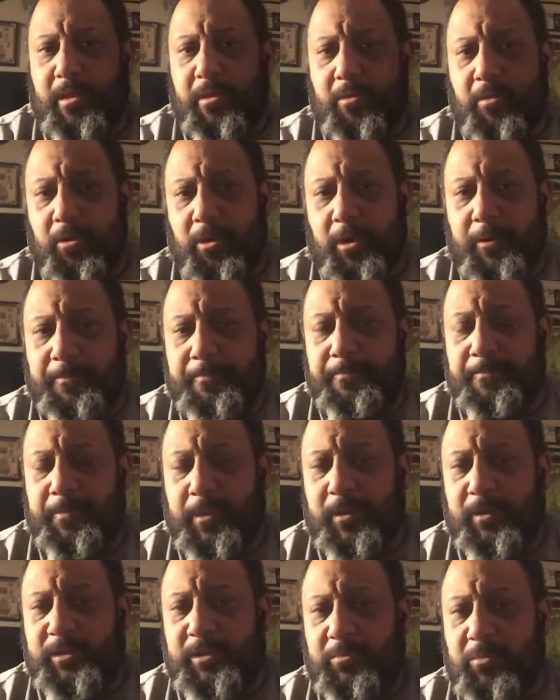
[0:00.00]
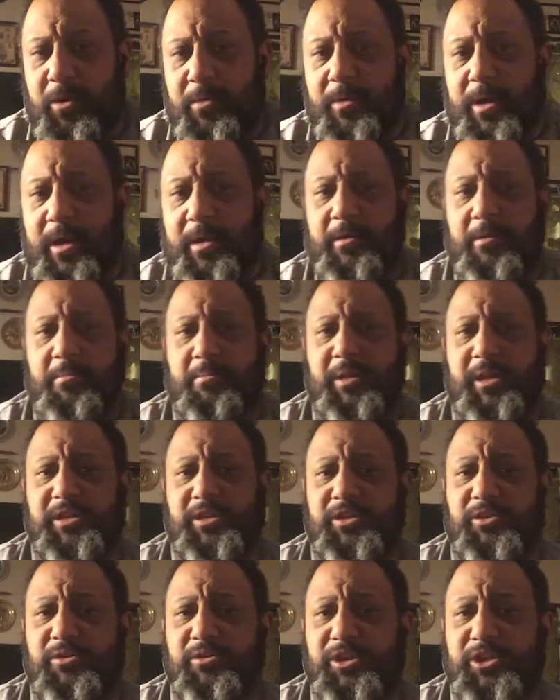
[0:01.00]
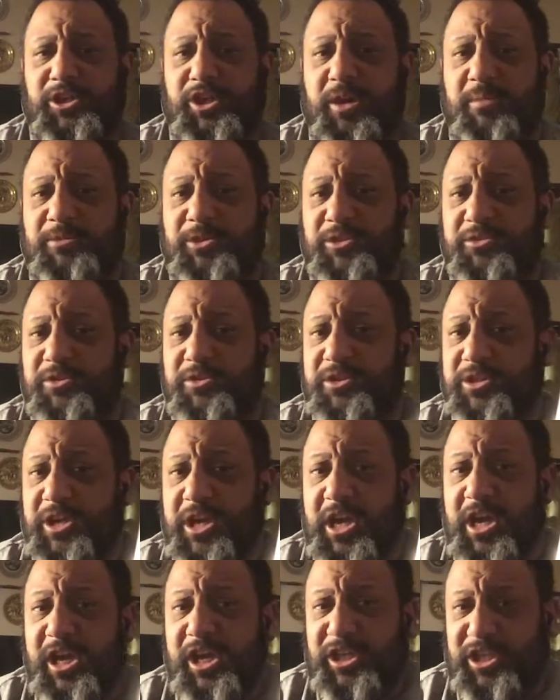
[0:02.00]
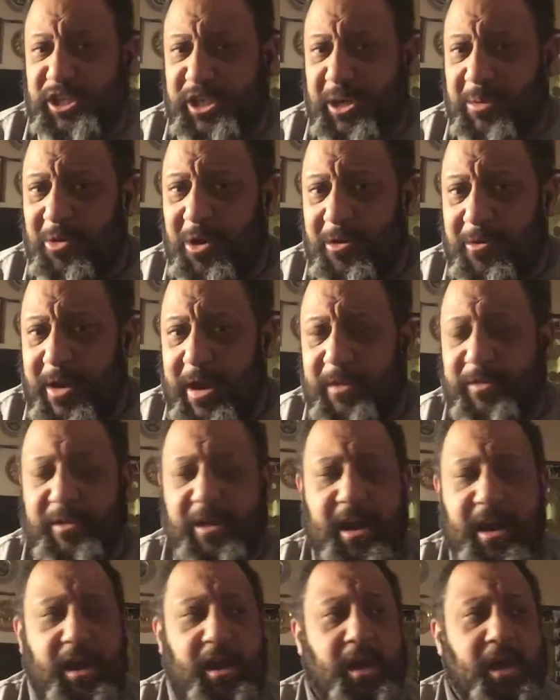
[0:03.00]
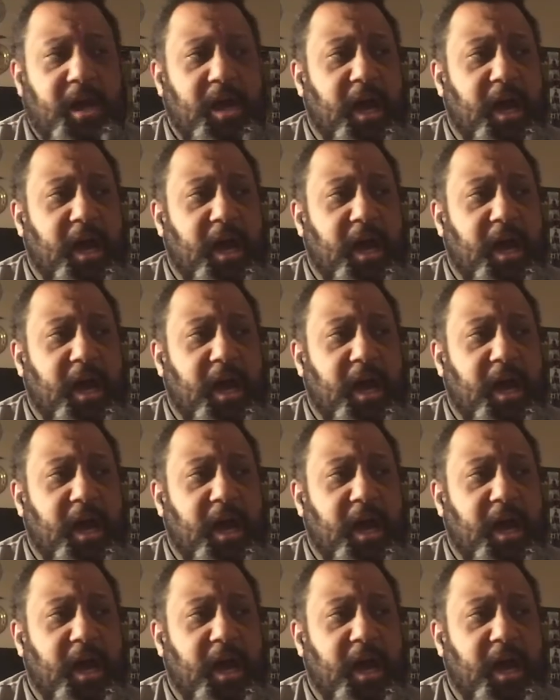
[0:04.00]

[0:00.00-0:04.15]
or somewhere around there, Minnesota Sharpshooters, somewhere around there.